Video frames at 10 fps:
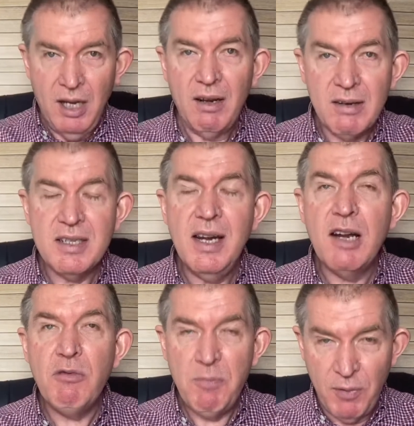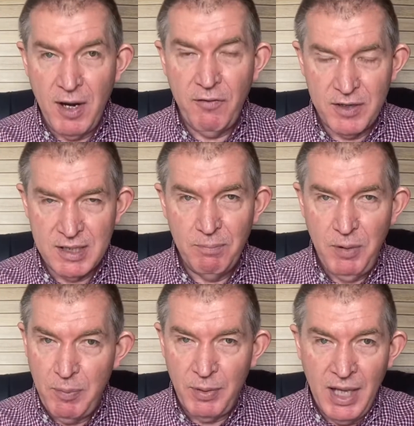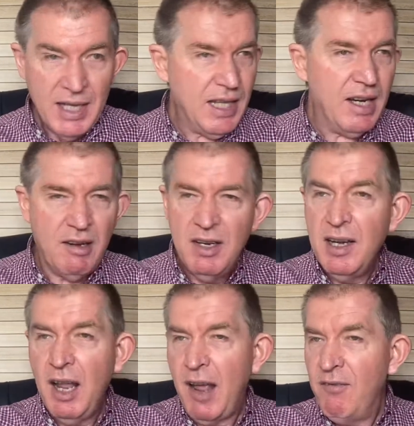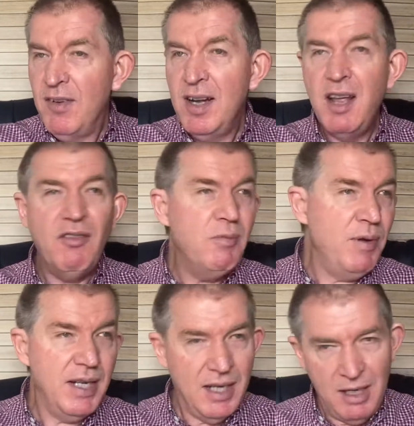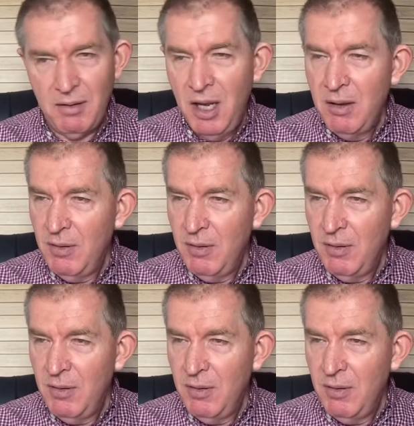last night we prayed for some people that have never been in a,